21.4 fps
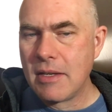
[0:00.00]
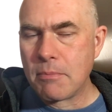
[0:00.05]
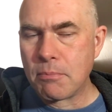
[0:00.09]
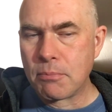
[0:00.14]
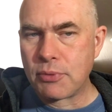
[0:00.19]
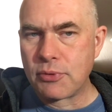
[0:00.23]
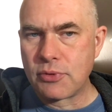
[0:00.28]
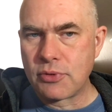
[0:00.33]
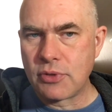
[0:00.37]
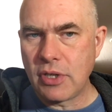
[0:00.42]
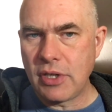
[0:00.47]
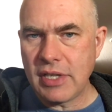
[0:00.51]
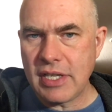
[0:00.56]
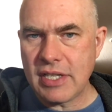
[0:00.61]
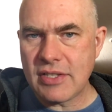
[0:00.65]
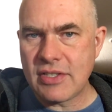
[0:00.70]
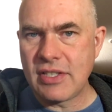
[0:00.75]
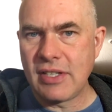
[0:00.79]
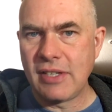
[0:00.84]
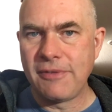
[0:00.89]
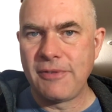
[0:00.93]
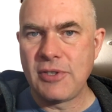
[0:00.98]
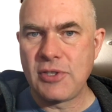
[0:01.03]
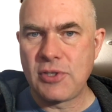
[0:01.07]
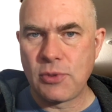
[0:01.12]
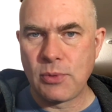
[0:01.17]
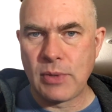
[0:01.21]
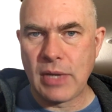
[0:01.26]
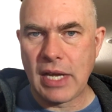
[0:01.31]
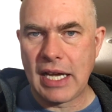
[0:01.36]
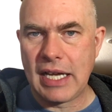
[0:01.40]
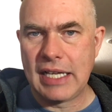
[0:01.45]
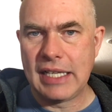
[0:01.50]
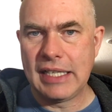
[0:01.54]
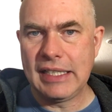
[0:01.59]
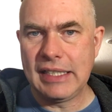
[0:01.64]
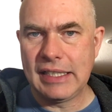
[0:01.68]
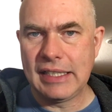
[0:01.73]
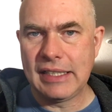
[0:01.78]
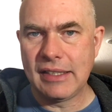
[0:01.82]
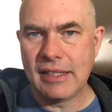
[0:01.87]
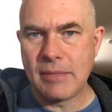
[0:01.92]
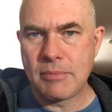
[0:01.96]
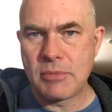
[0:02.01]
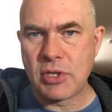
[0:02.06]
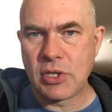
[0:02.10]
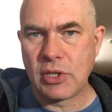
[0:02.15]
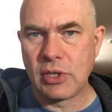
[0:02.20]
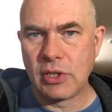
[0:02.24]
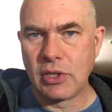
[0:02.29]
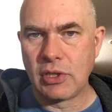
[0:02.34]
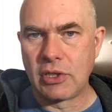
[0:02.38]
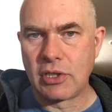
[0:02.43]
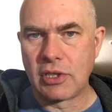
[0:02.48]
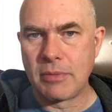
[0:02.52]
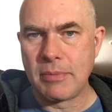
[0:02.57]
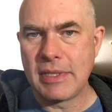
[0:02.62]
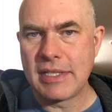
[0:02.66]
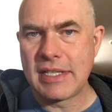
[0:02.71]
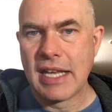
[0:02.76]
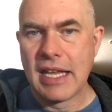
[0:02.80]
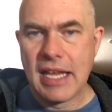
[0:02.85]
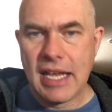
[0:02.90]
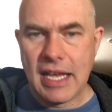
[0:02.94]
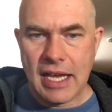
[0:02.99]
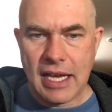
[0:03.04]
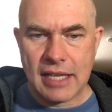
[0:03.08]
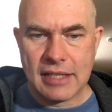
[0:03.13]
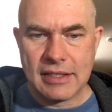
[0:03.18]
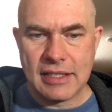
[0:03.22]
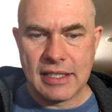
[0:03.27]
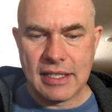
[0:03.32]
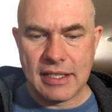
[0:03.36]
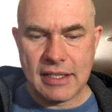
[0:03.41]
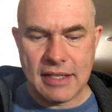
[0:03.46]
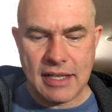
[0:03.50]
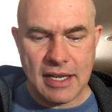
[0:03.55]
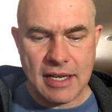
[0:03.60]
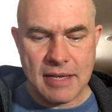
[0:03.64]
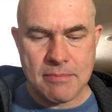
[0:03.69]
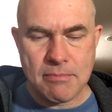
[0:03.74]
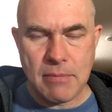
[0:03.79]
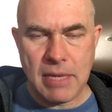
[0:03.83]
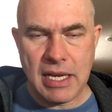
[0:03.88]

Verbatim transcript: brought itself into a highly elliptical orbit, and then in